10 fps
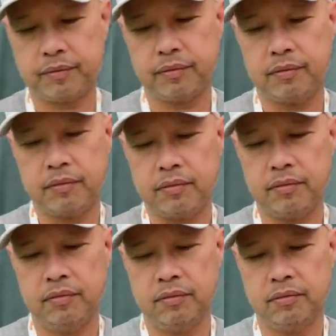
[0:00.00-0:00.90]

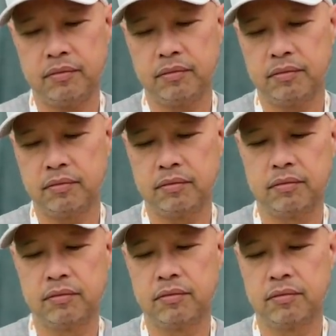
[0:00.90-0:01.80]

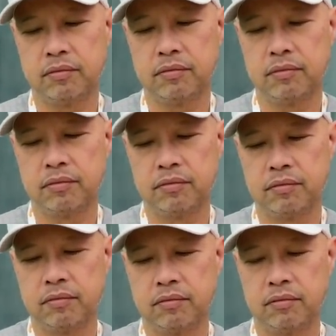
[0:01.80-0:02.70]

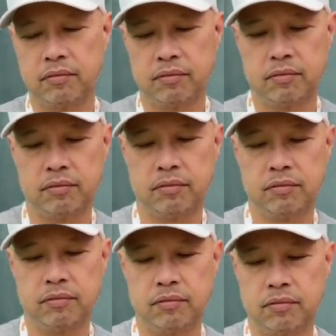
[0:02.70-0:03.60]

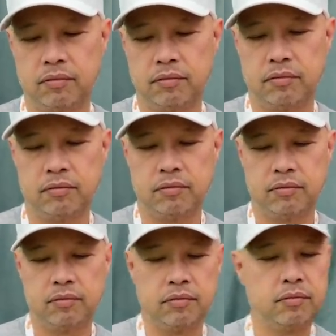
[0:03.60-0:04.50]

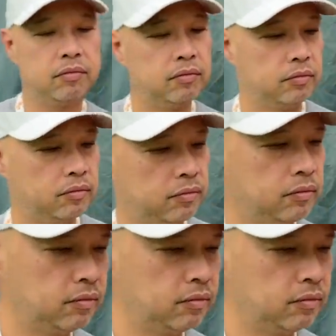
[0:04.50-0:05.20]
(no one is talking)